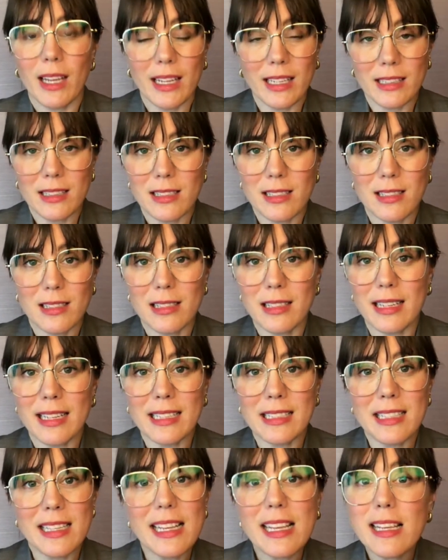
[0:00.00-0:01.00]
it's
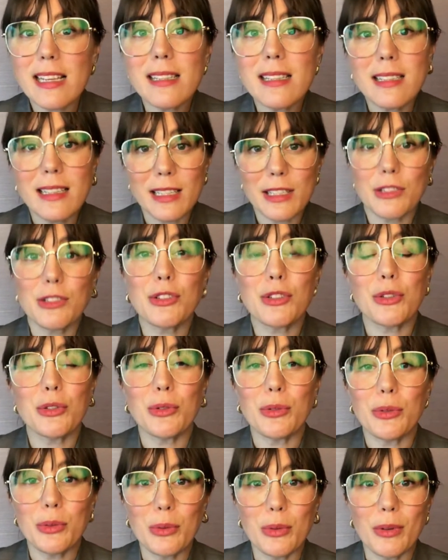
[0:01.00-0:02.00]
easy
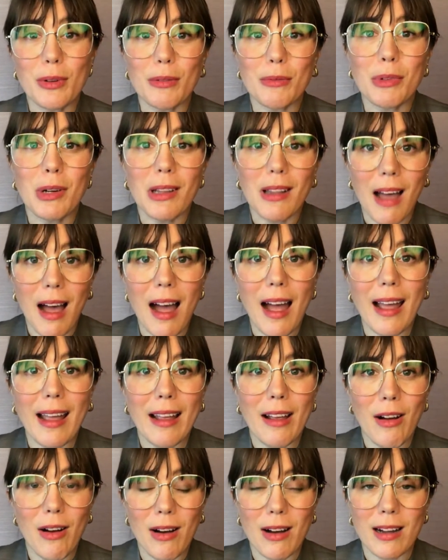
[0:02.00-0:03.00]
to
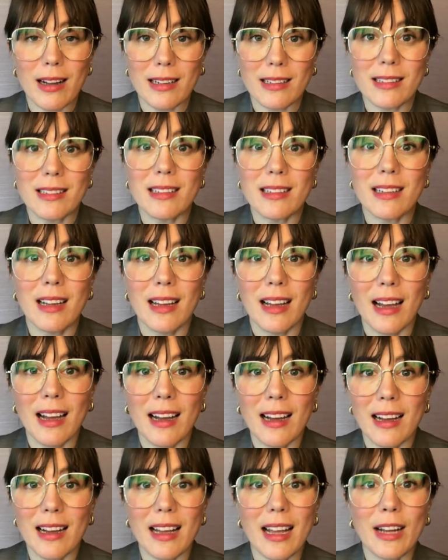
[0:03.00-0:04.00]
rely on
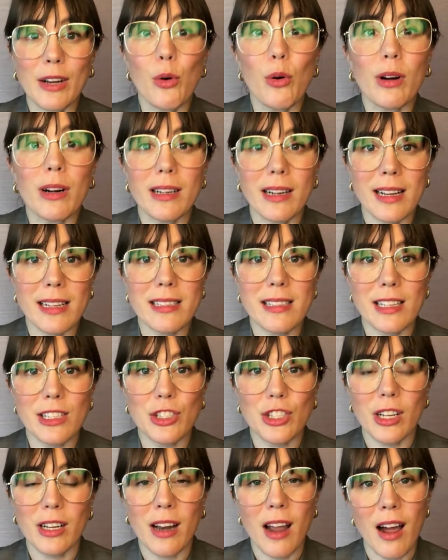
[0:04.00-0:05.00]
an
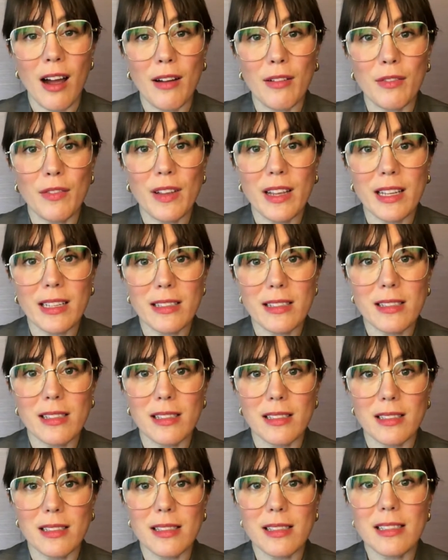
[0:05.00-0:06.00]
organization of
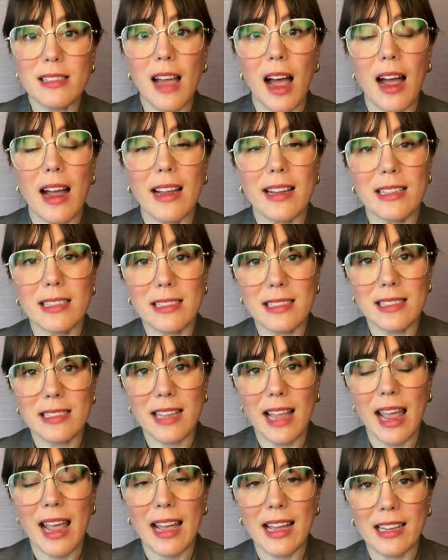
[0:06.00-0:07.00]
its size
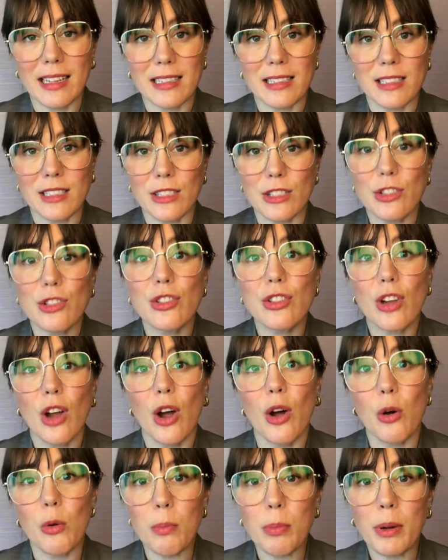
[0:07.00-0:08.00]
and
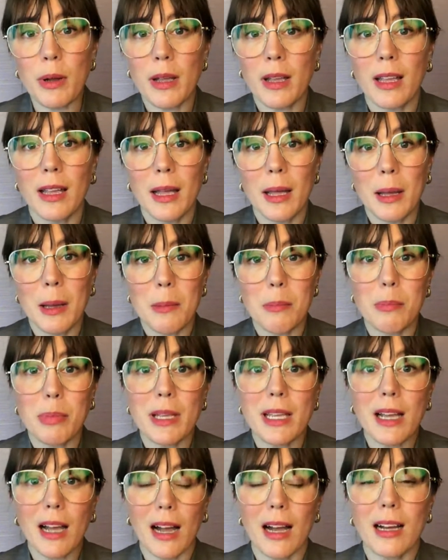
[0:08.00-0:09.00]
scope
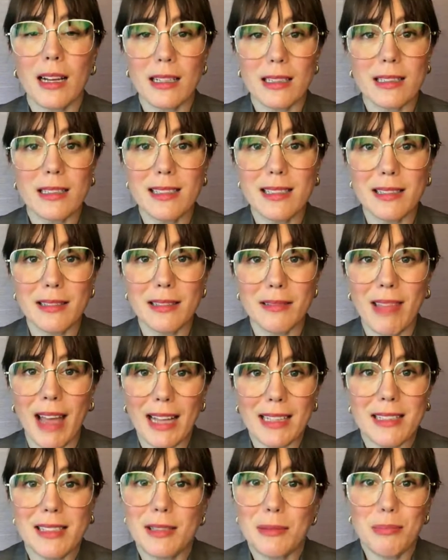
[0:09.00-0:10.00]
because
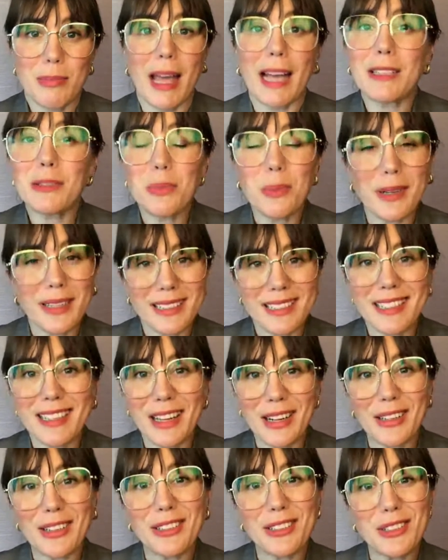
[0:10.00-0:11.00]
that's what it's
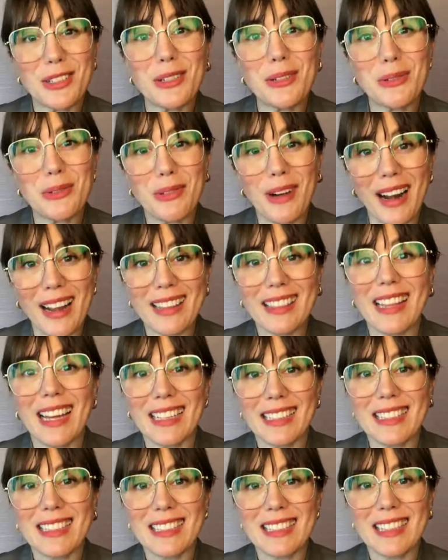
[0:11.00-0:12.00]
there to do, right?
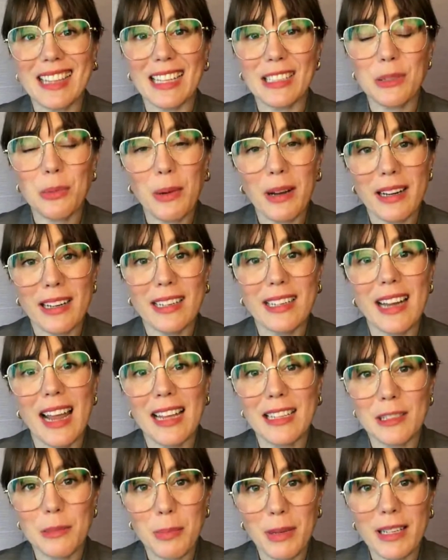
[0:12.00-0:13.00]
That's what it
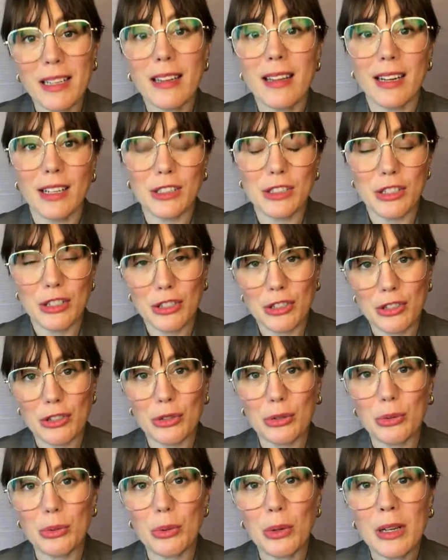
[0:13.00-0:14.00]
has been there to
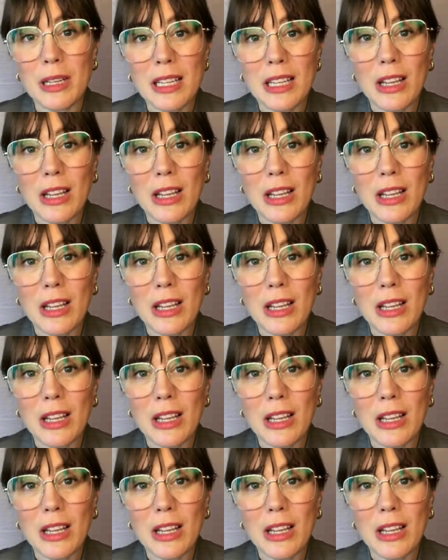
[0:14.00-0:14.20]
do